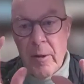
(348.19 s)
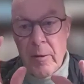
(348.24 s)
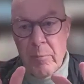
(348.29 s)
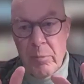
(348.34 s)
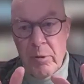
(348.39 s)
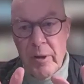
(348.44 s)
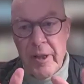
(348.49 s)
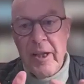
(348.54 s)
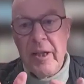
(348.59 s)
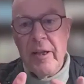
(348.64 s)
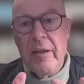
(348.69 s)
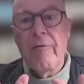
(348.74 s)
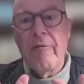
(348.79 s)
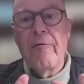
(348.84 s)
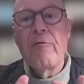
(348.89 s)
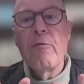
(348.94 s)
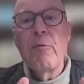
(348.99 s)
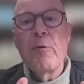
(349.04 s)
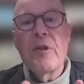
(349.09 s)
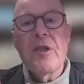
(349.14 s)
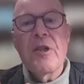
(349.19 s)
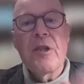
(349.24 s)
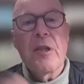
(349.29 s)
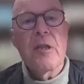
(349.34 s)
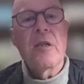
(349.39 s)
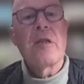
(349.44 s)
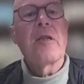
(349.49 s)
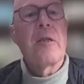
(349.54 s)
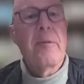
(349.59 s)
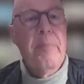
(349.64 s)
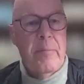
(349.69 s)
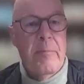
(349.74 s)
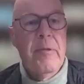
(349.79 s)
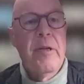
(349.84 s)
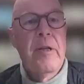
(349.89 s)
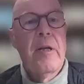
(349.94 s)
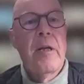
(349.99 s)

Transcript: bringing a food system